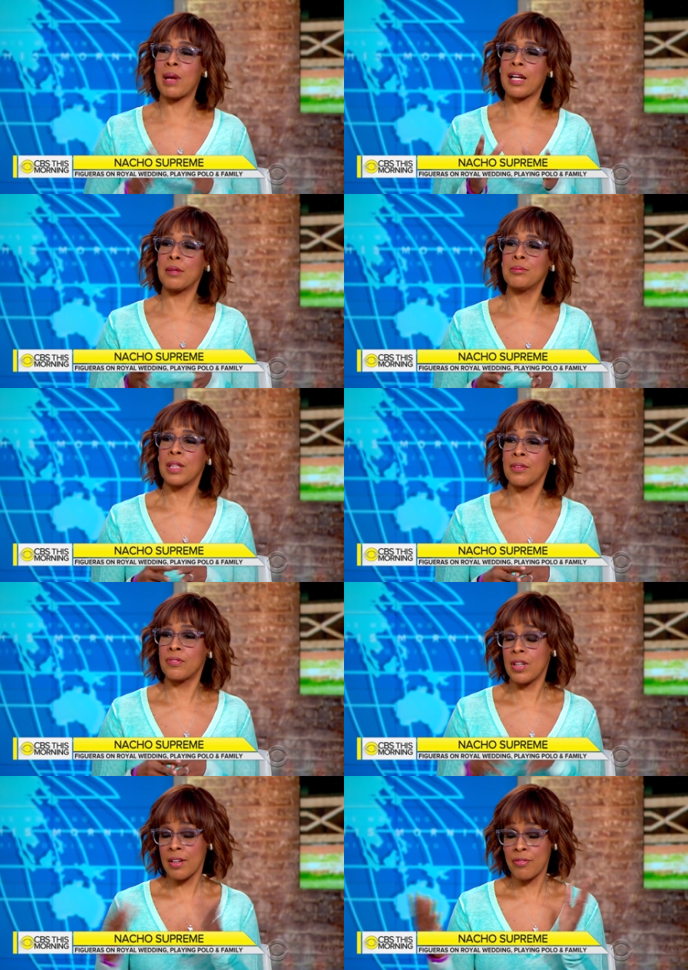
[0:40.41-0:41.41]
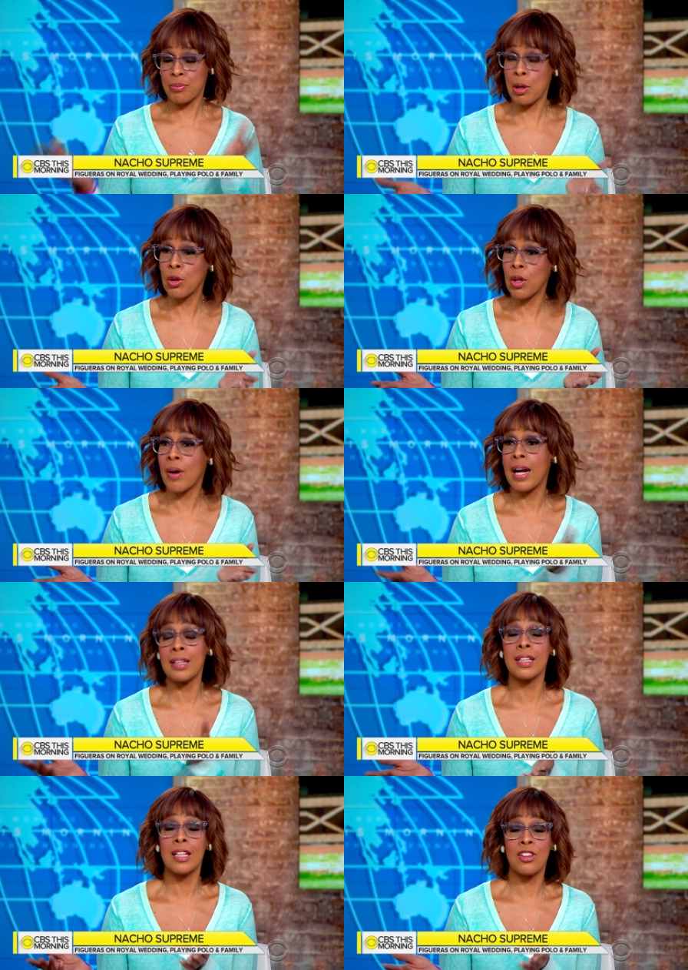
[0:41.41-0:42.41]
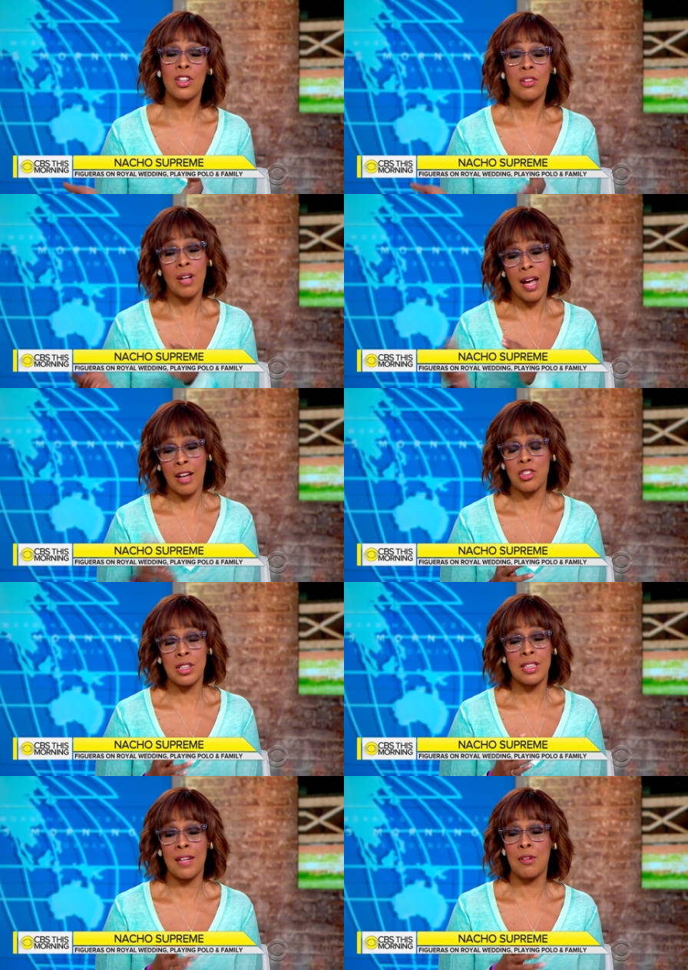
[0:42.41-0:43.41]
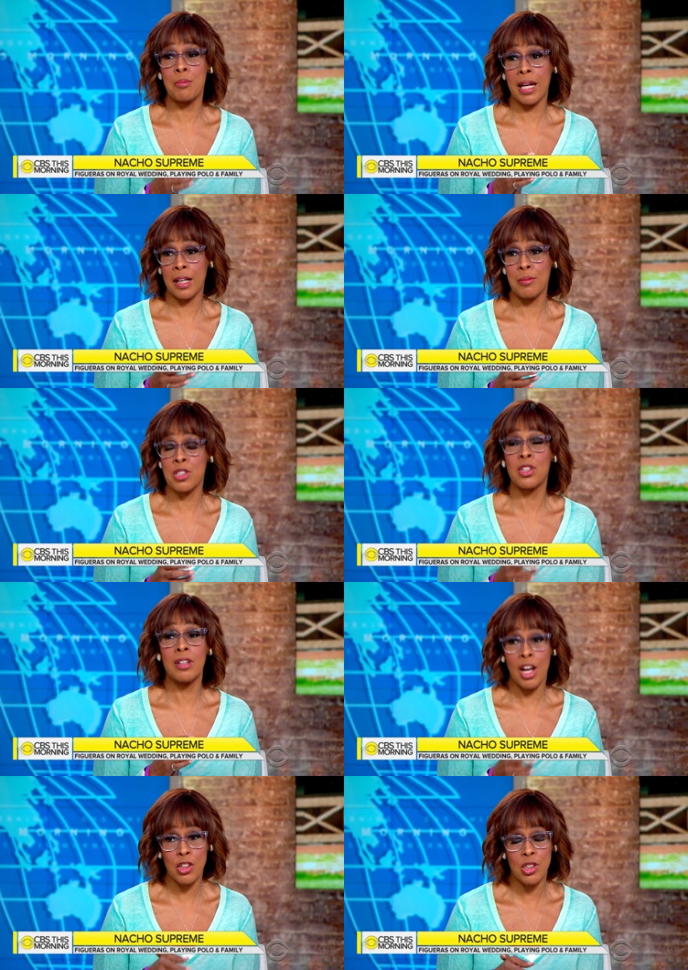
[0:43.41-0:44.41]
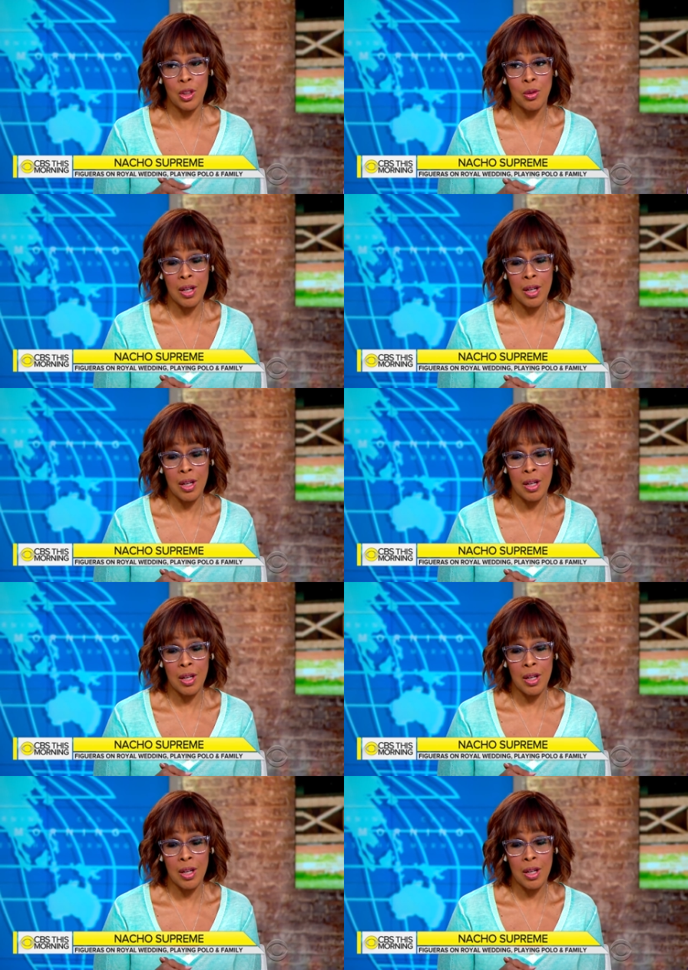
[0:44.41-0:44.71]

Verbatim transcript: Beckham of, of, Polo. I think that actually David Beckham is a Nacho